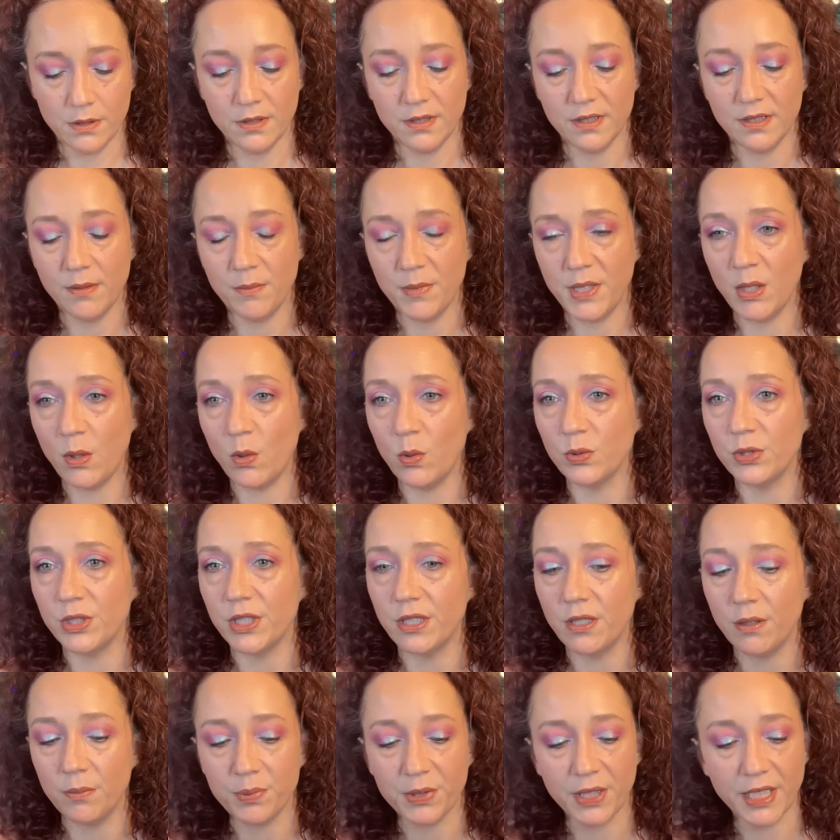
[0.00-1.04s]
let me hold it
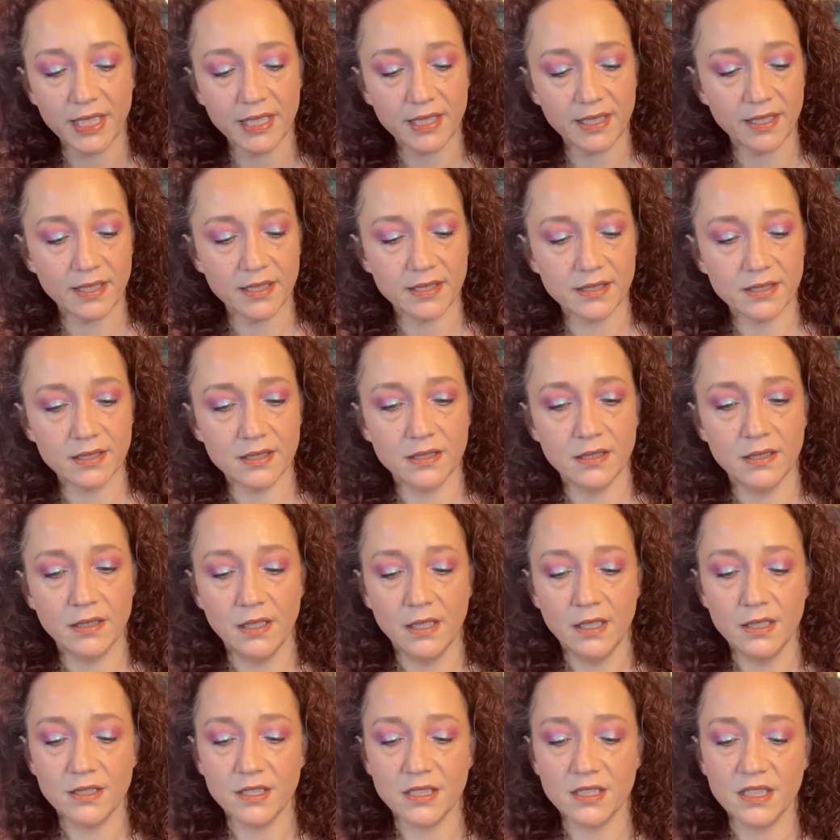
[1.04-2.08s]
up like this.
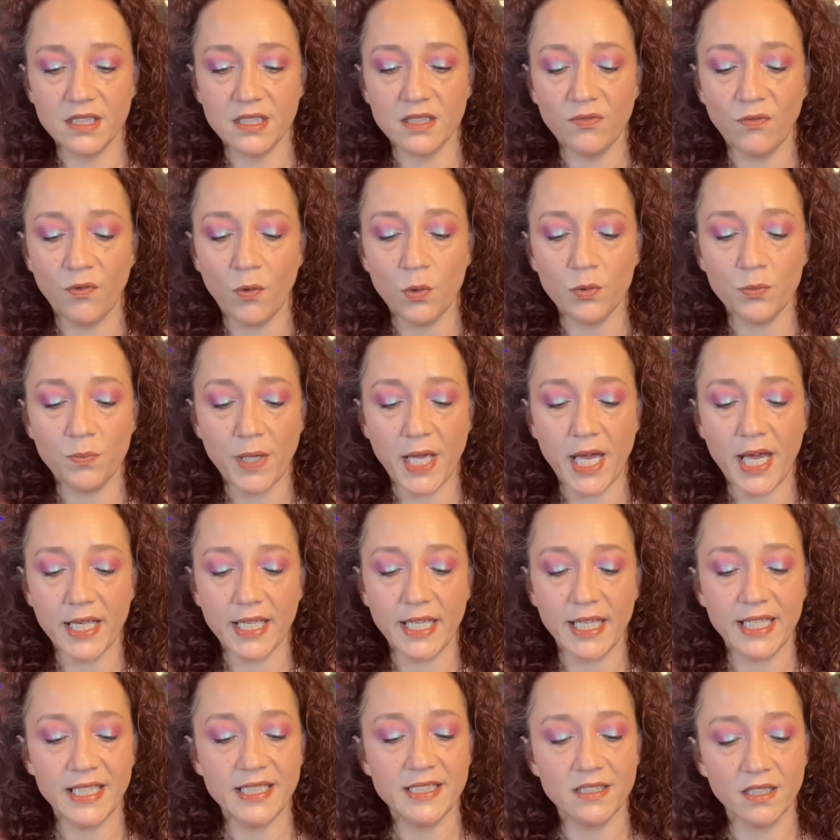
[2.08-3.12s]
Does this fold
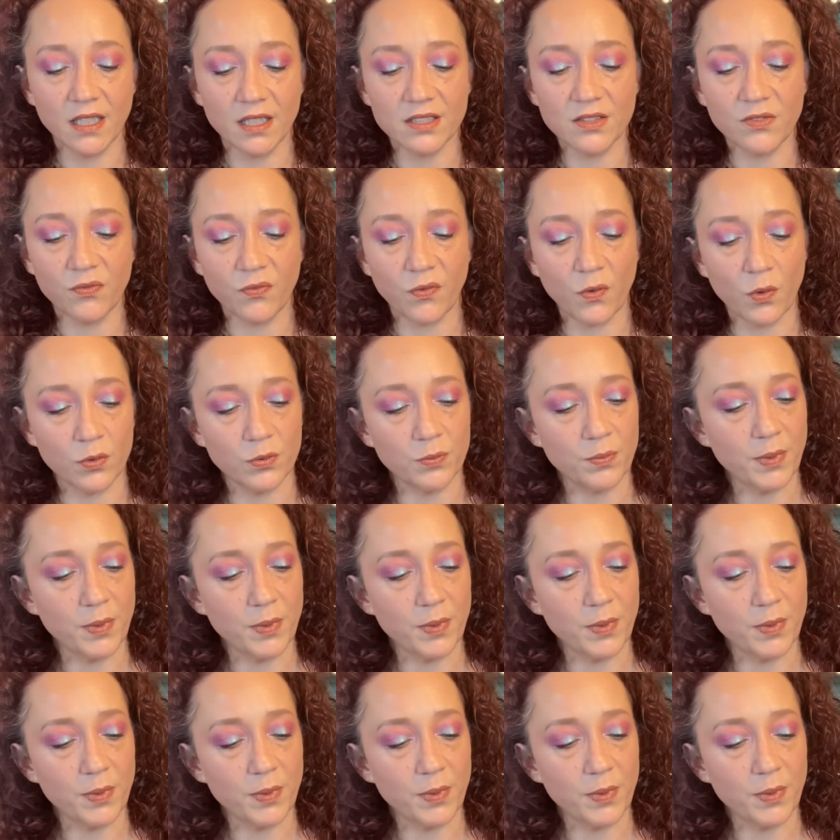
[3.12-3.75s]
back? It does fold